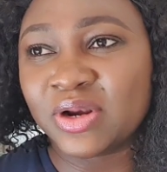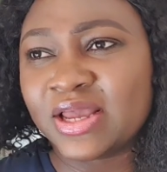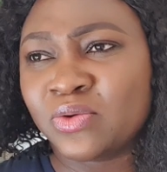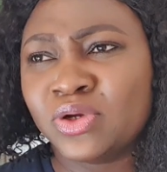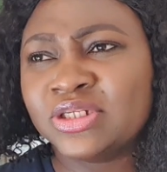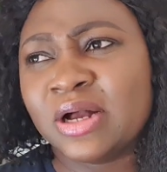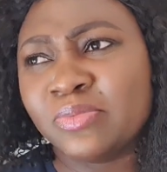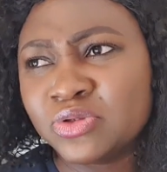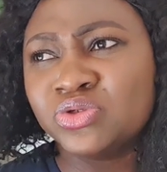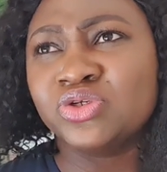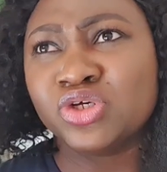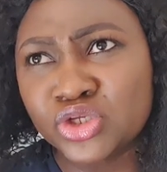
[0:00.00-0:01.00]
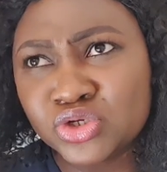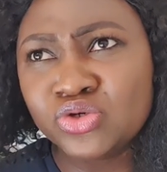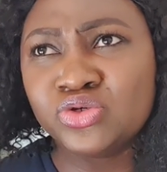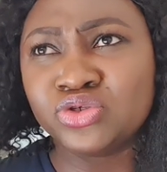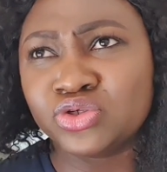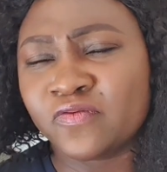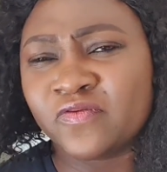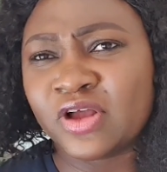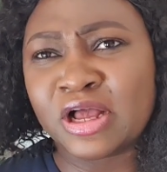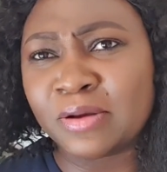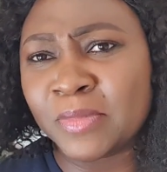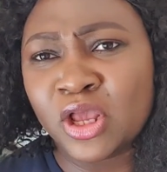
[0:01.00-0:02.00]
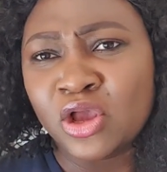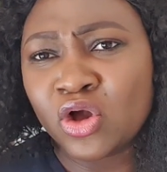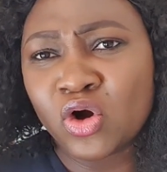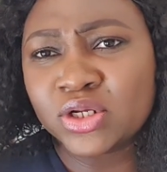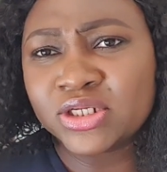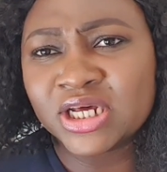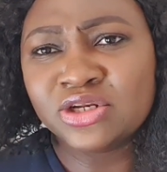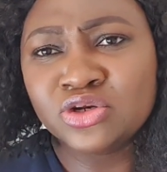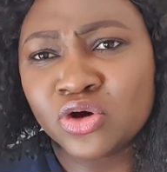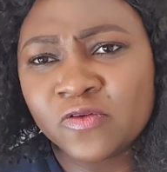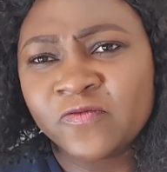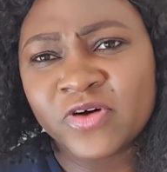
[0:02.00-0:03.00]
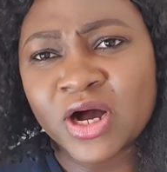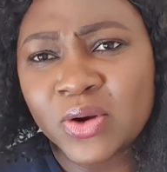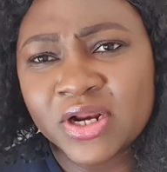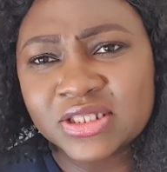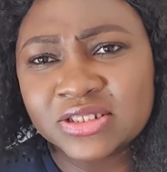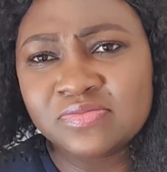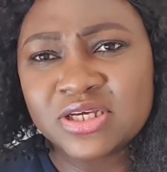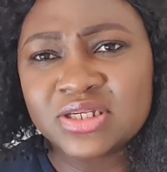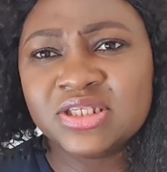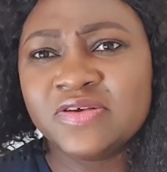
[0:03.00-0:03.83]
What happened to the use of other non-violent means,